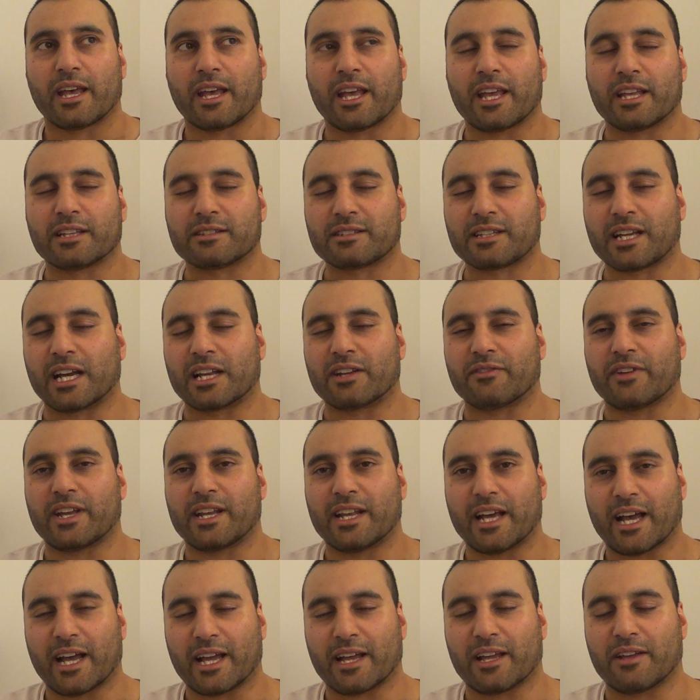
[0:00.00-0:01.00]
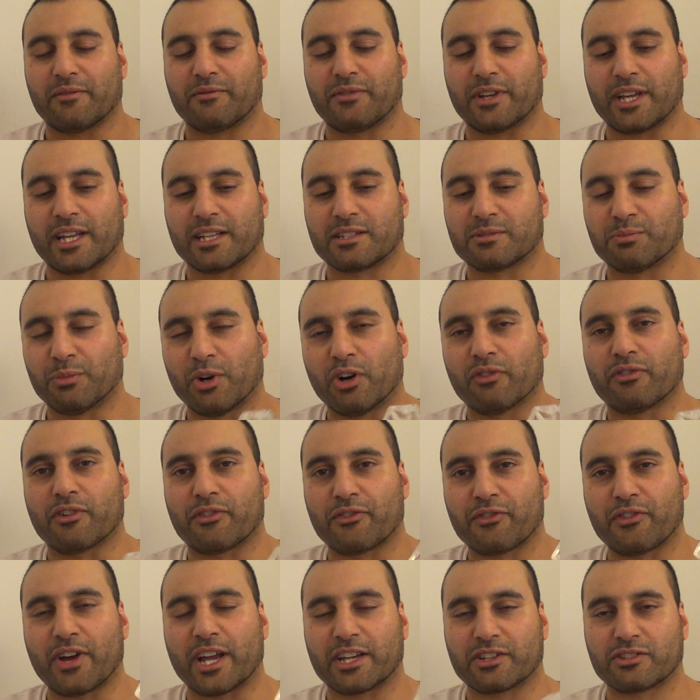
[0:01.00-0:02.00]
it's kind of it's more of a
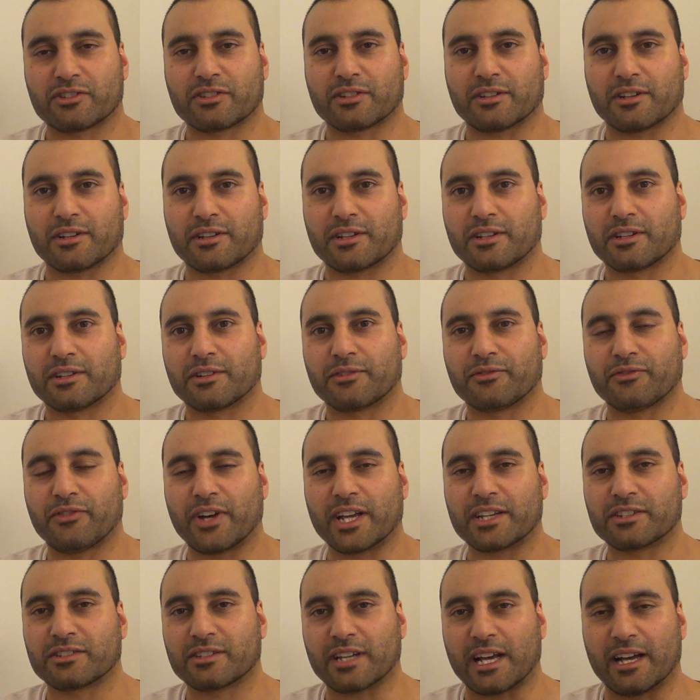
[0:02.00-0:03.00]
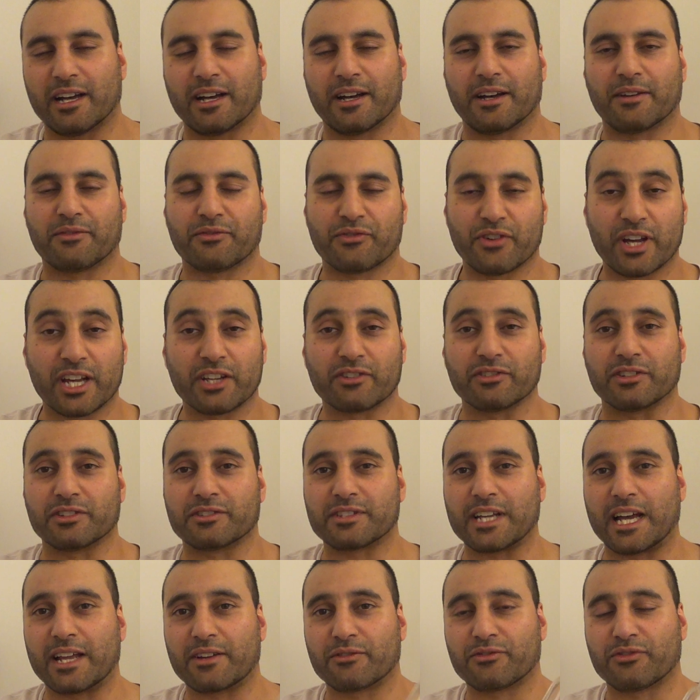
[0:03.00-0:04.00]
fresh
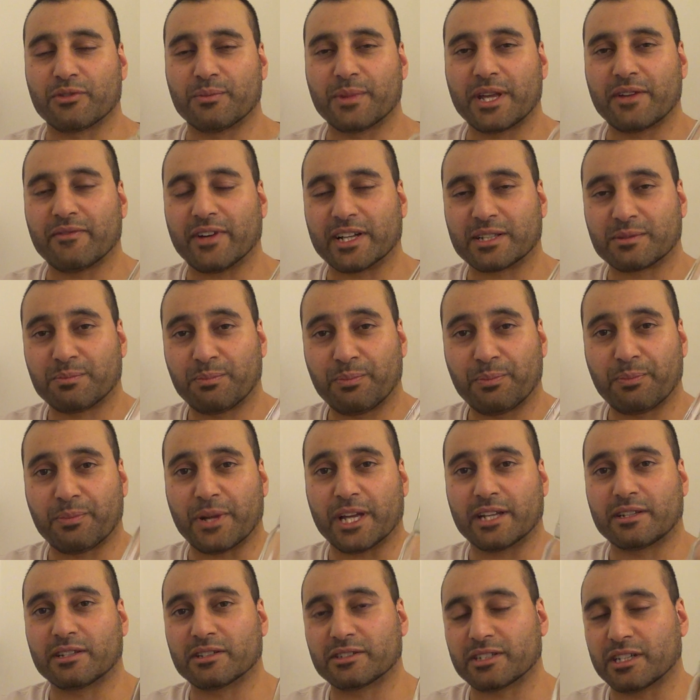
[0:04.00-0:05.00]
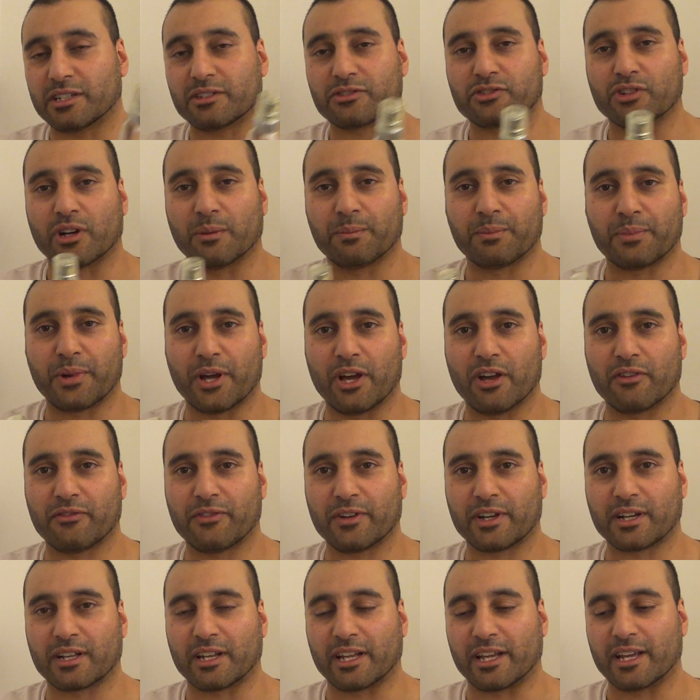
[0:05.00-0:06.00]
fragrance, and for me it does its job
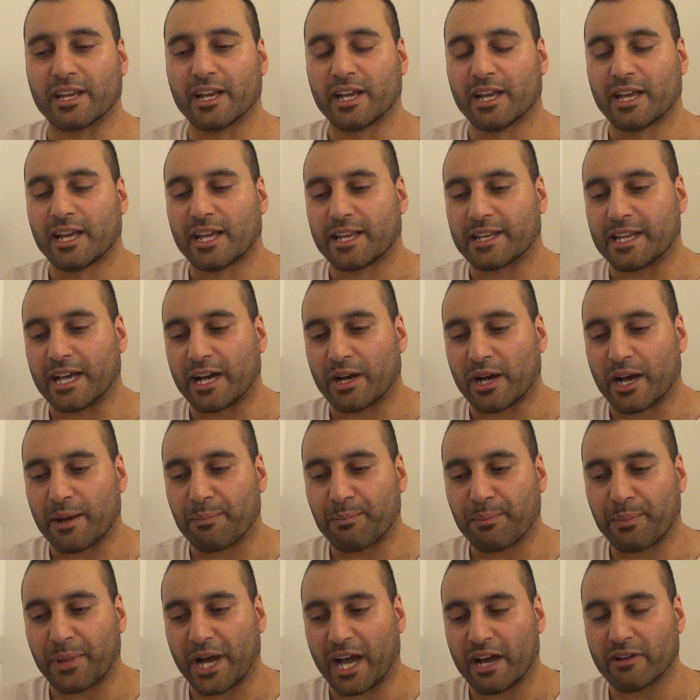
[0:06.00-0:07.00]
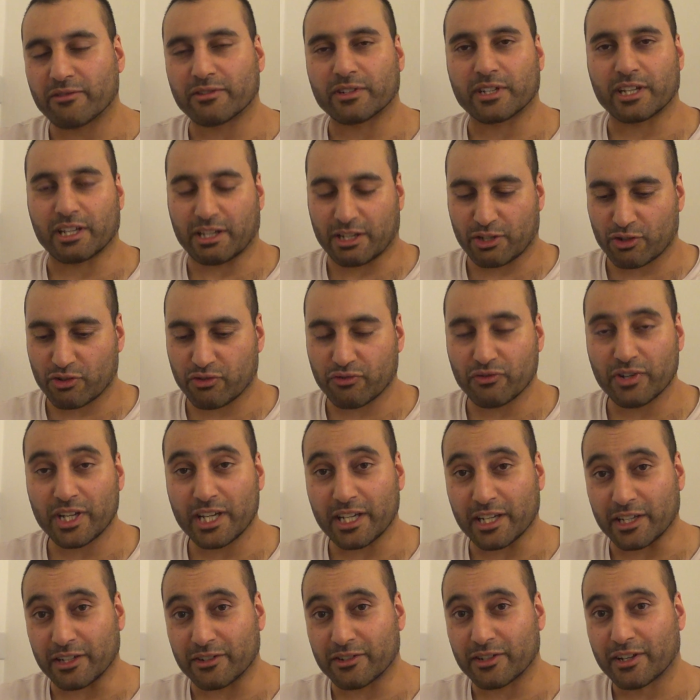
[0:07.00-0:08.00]
perfectly. Now apparently
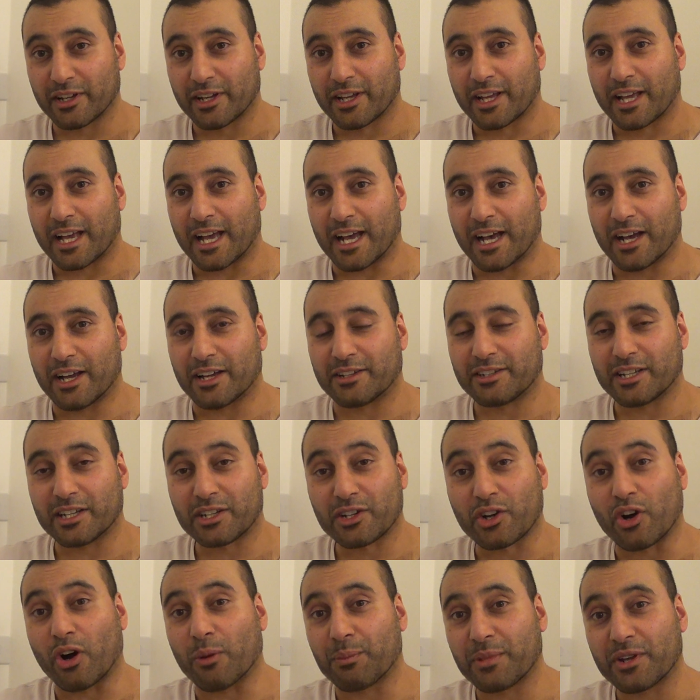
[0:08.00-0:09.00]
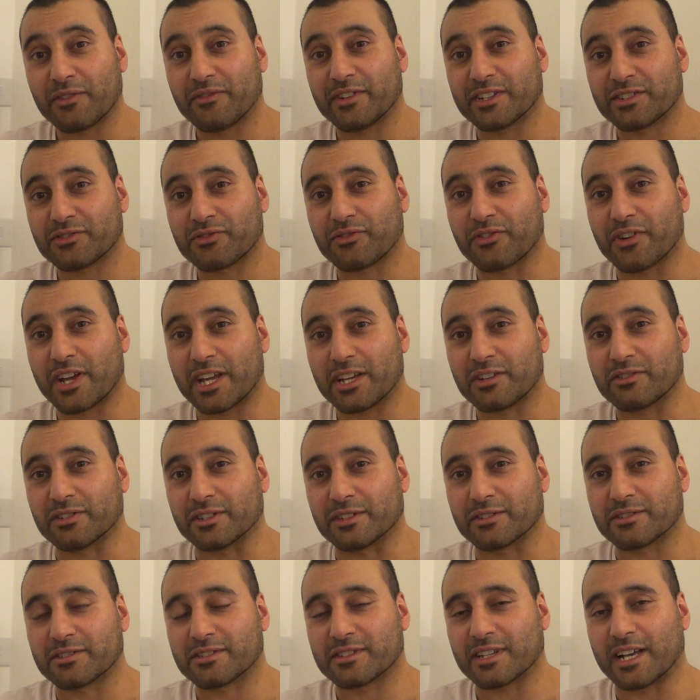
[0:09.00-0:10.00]
Creed did copy this
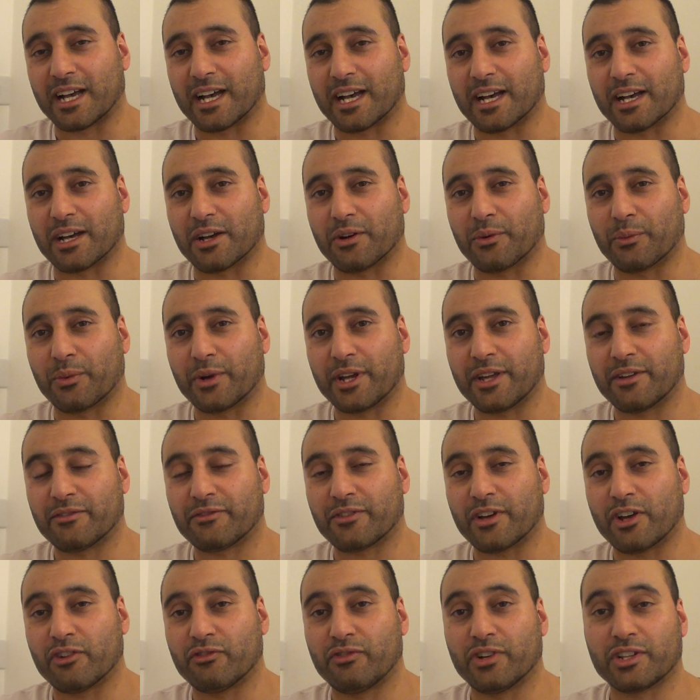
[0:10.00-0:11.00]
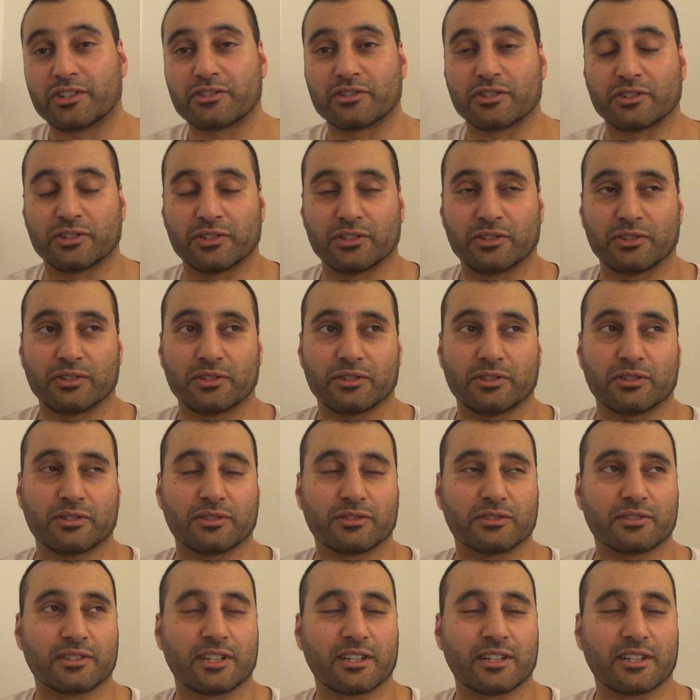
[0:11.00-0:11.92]
fragrance with original